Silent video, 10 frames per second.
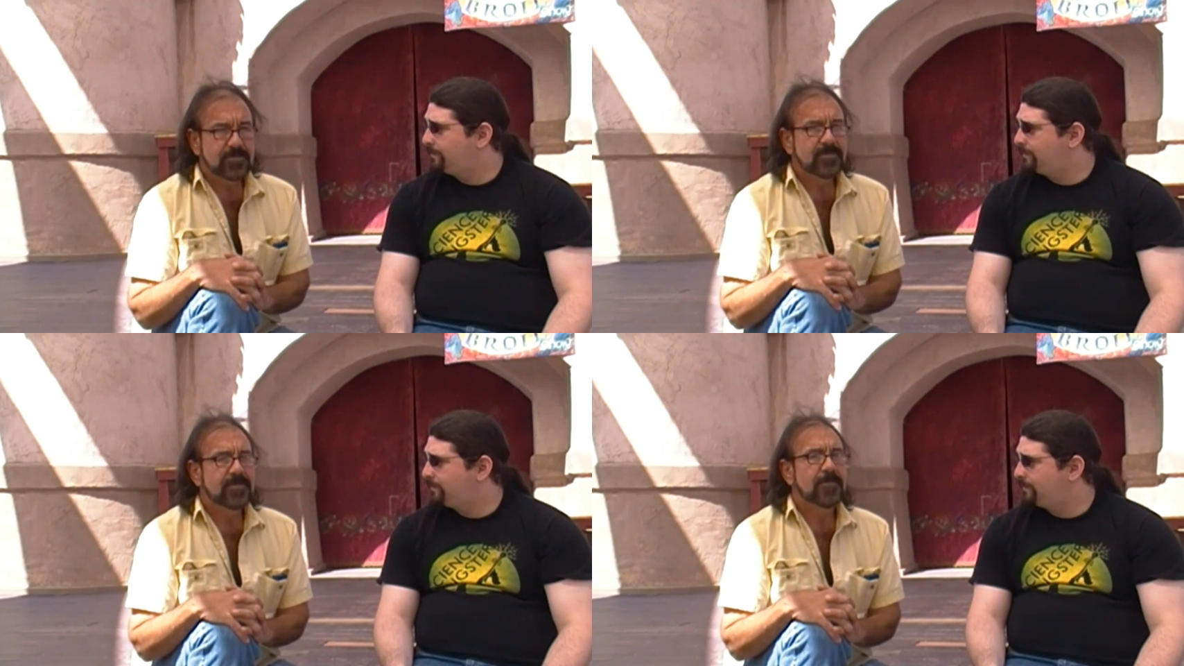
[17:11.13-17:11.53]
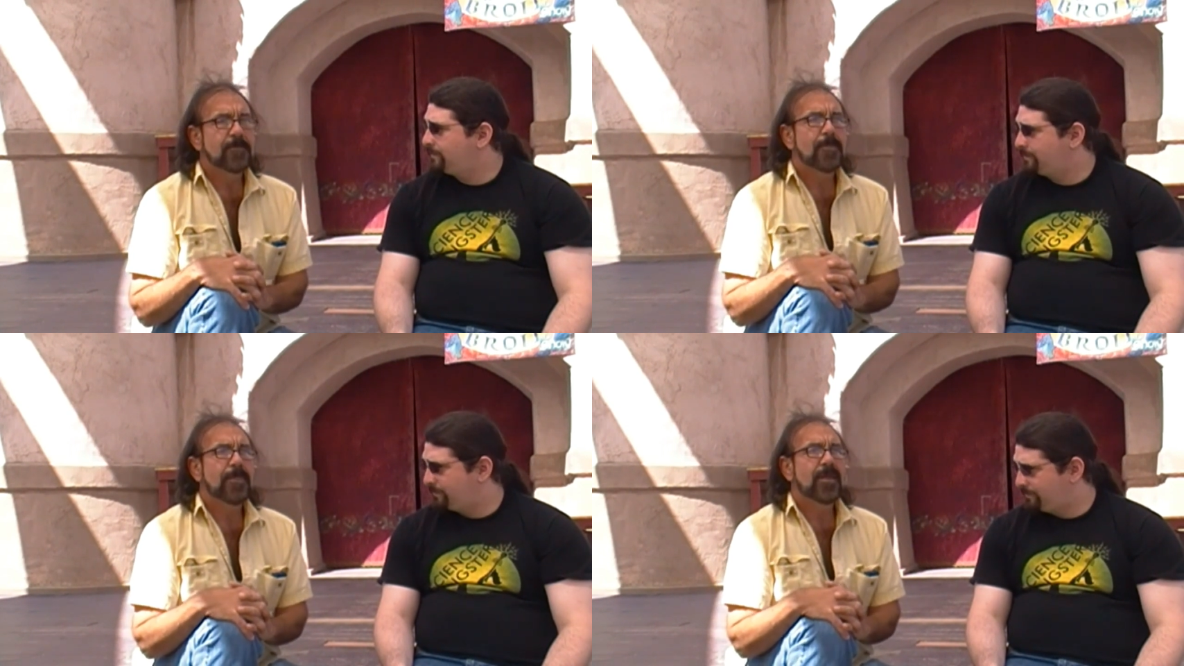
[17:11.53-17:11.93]
Speaker 1: Danny
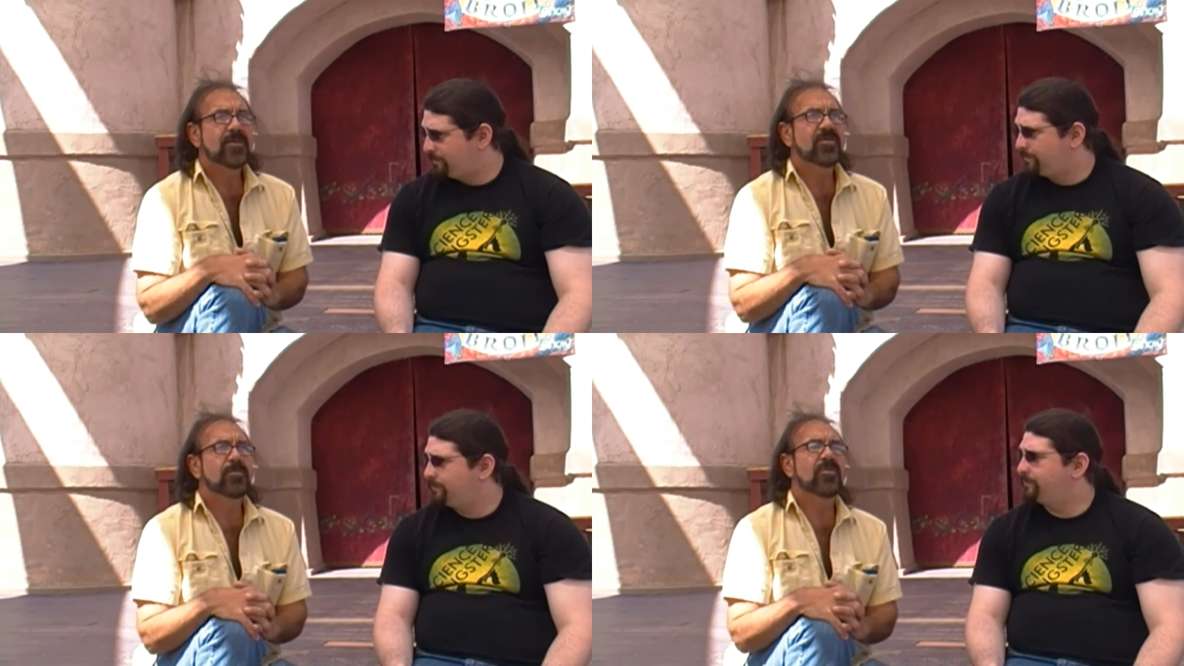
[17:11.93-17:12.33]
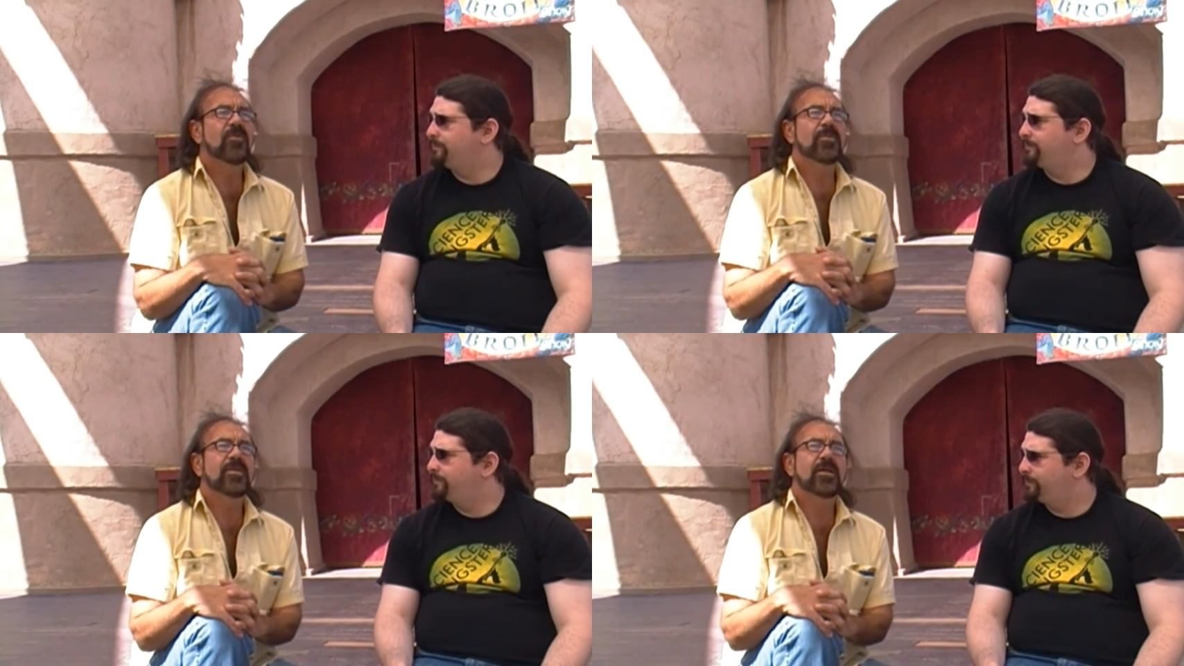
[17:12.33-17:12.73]
Kaye
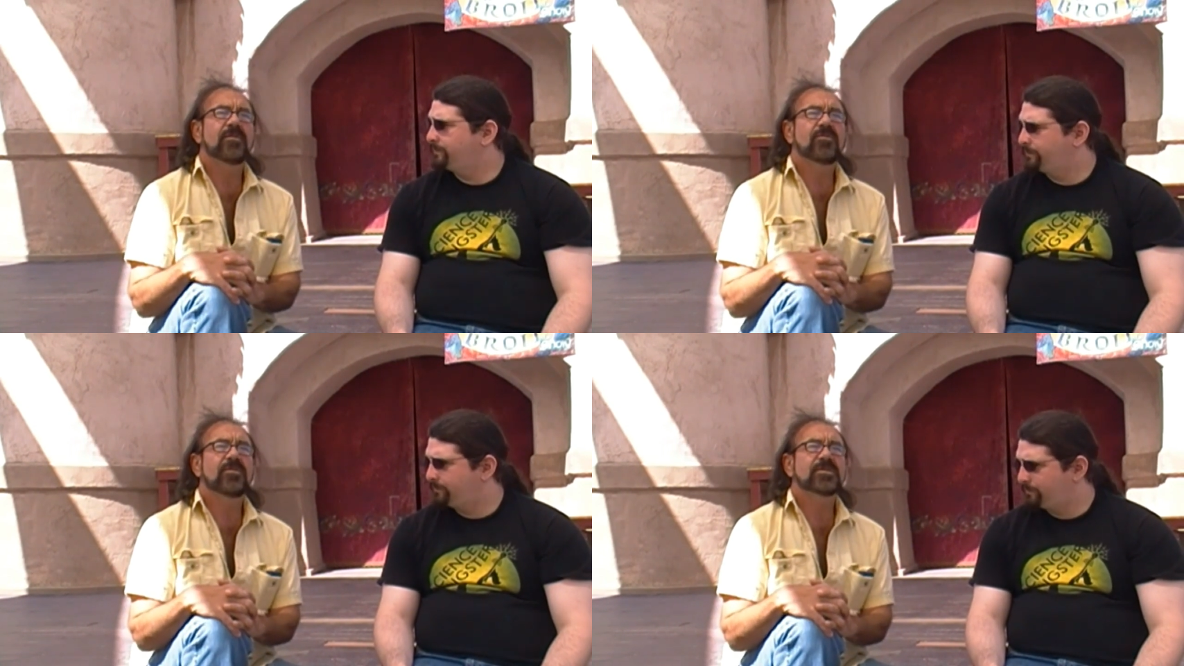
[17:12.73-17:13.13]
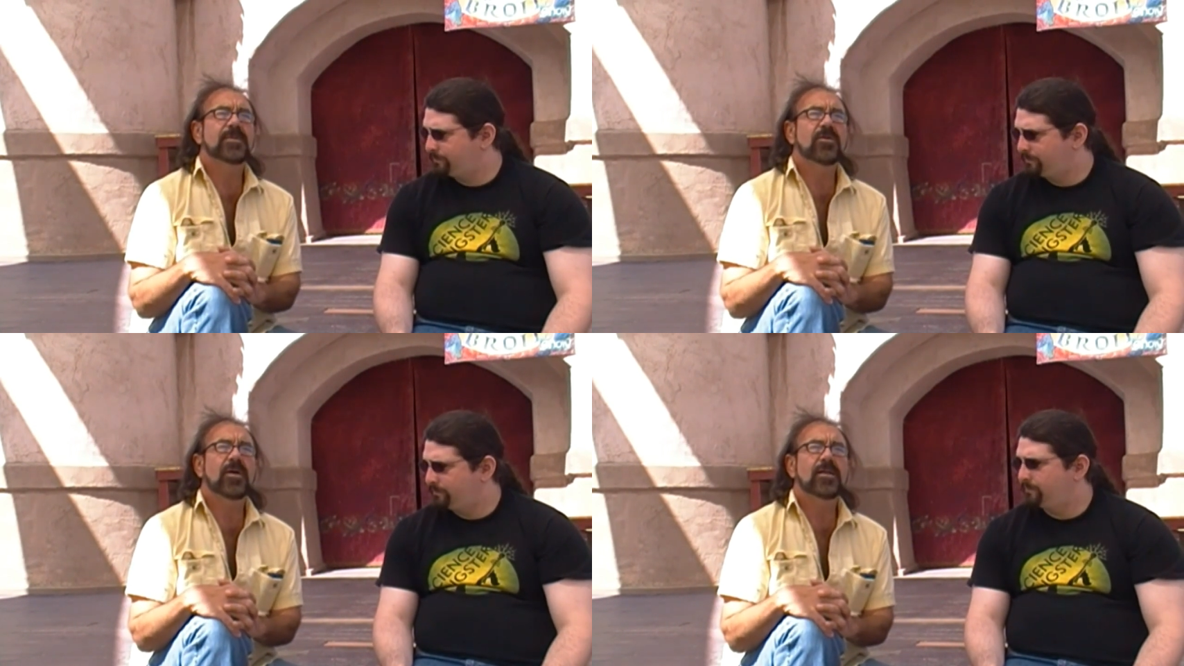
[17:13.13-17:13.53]
is a
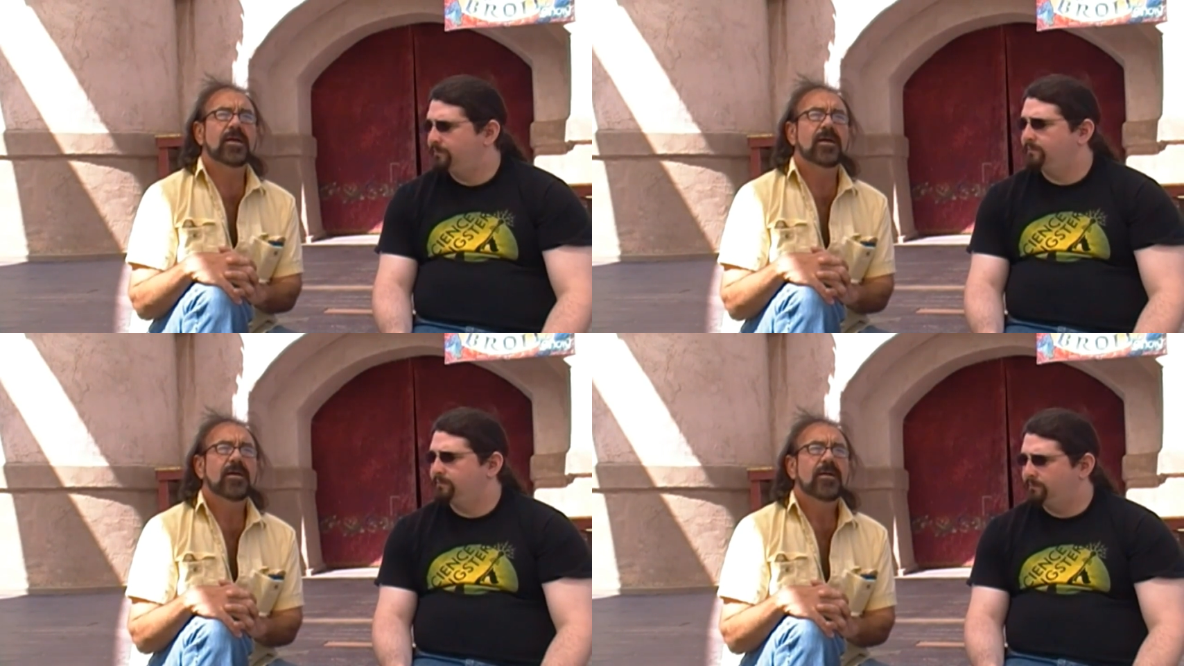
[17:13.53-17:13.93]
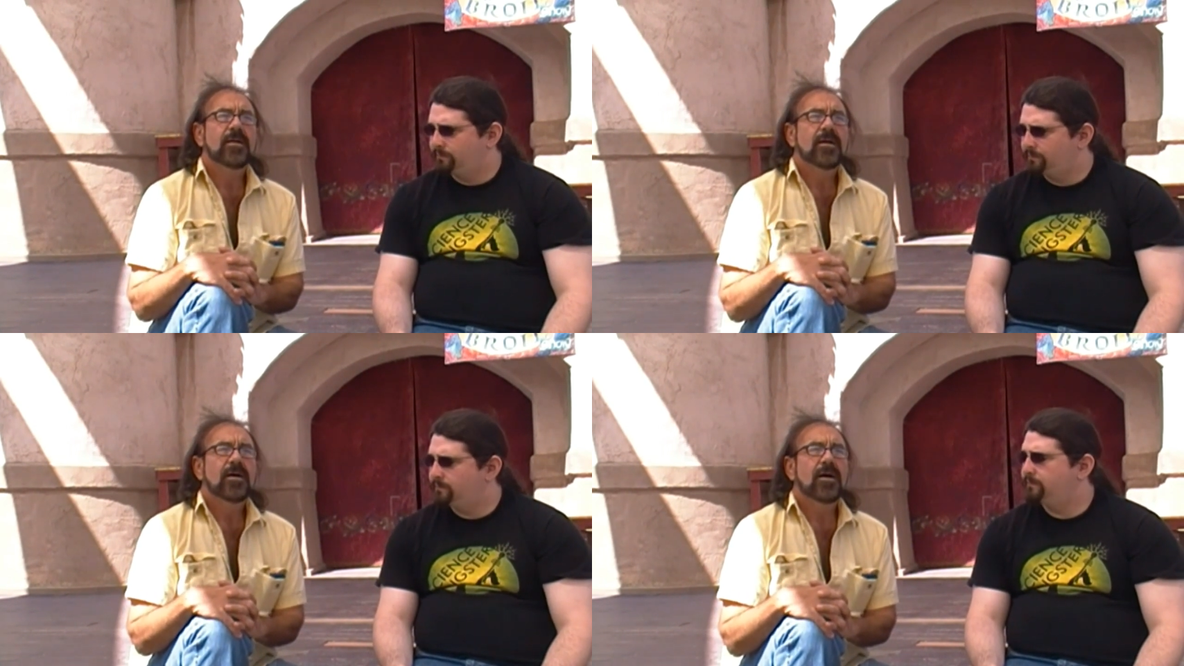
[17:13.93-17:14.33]
performer that influenced me
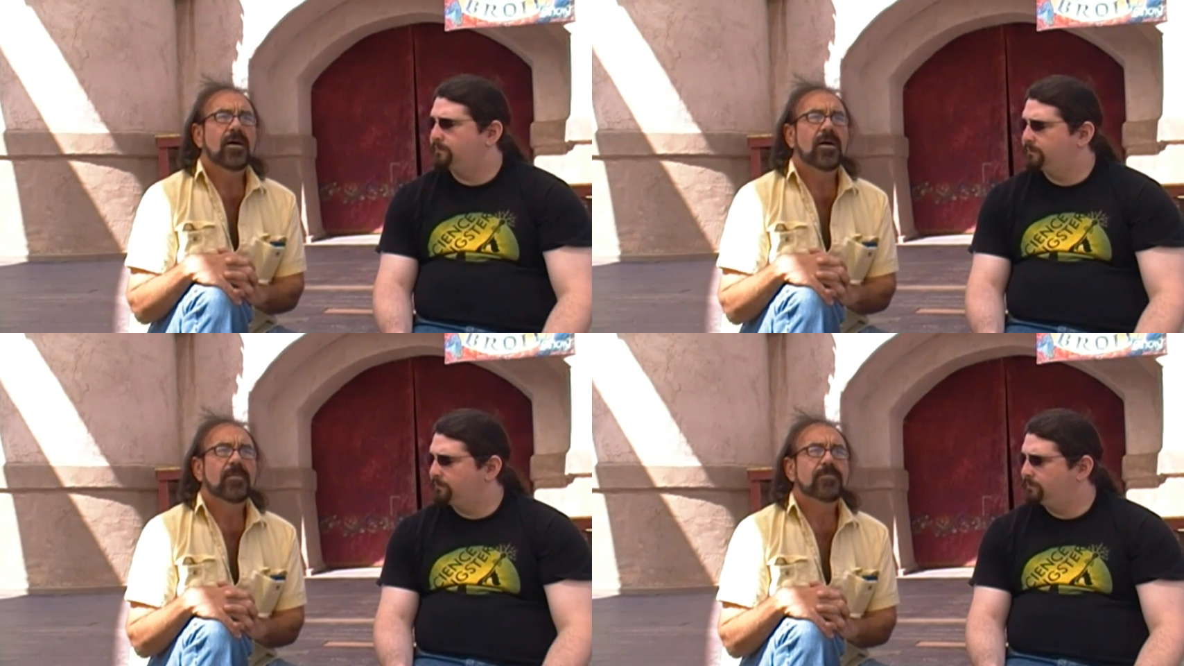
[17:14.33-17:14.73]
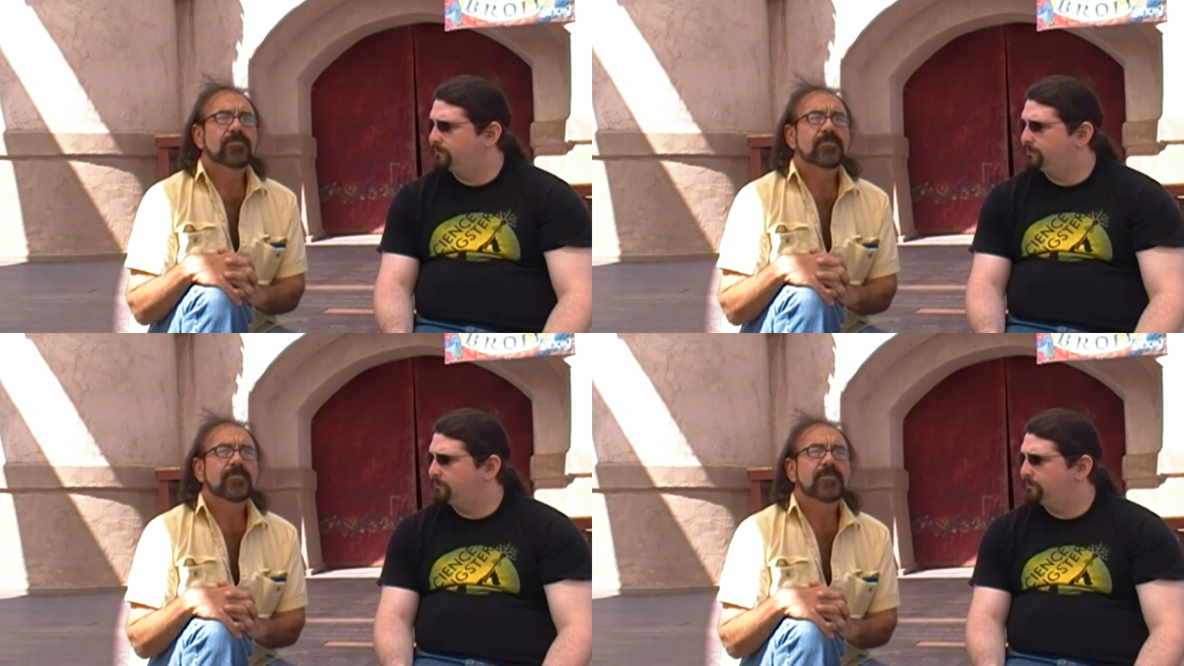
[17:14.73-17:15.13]
greatly.
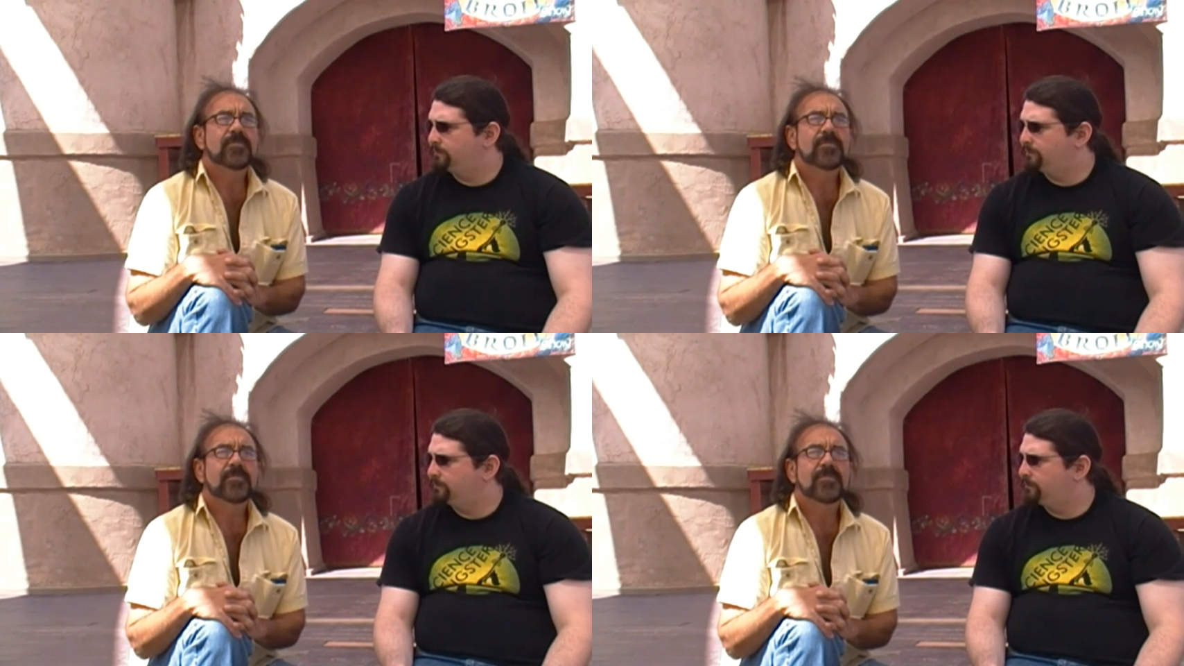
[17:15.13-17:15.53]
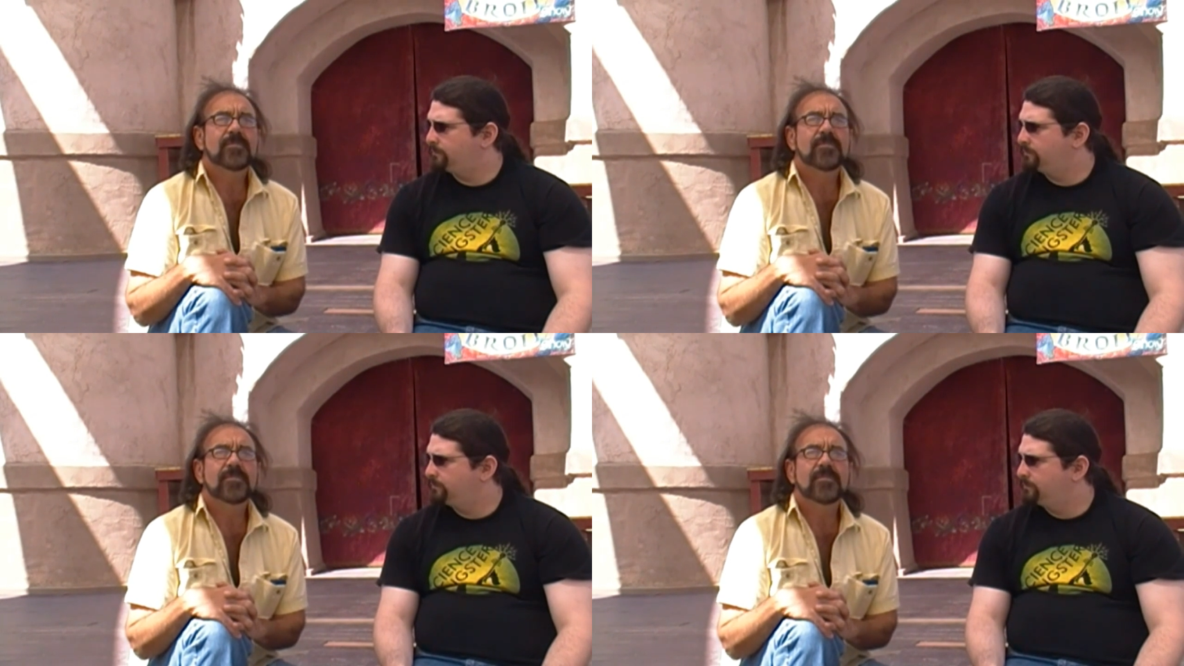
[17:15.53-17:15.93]
Um,